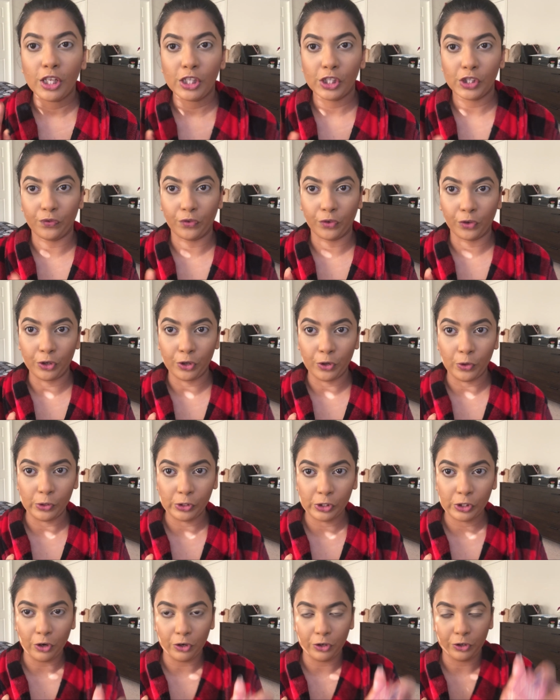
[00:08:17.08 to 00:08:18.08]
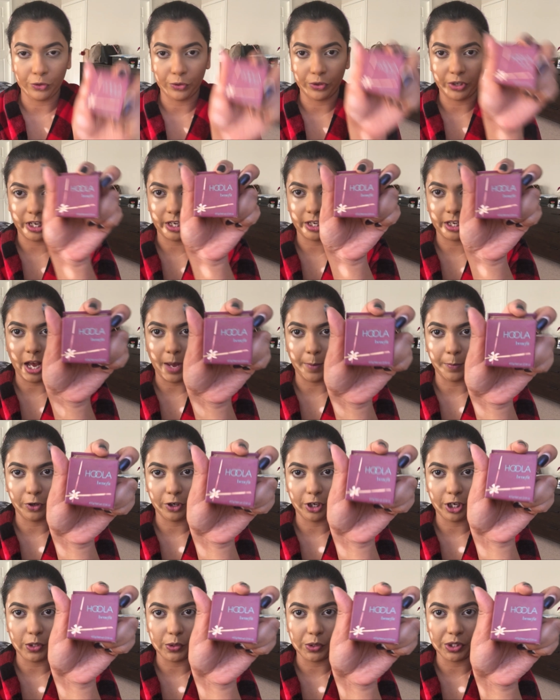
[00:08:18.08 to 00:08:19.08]
So for nose contouring, I'm
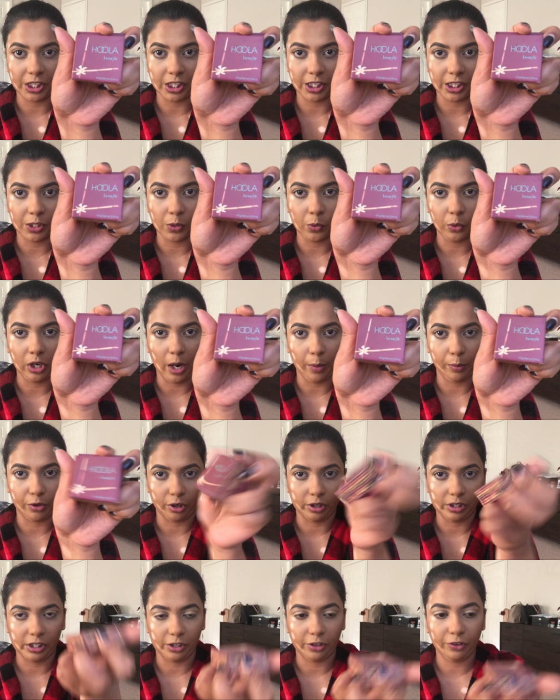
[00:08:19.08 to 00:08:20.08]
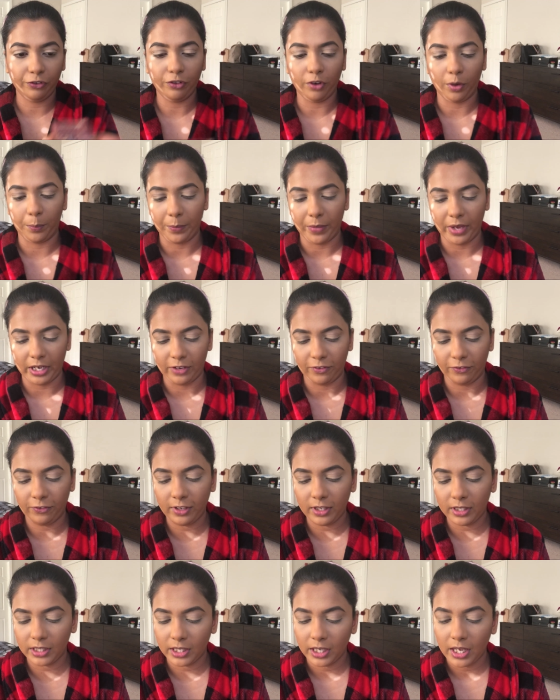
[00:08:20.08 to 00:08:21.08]
gonna use this Hoola Bronzer from
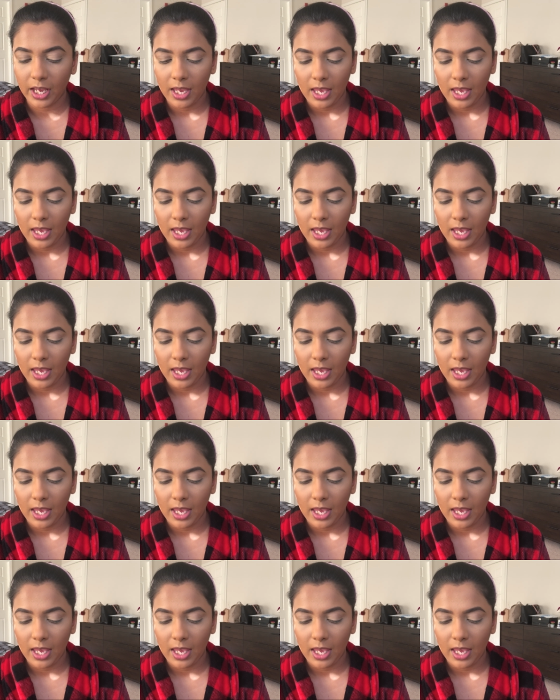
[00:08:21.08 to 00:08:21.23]
Benefit.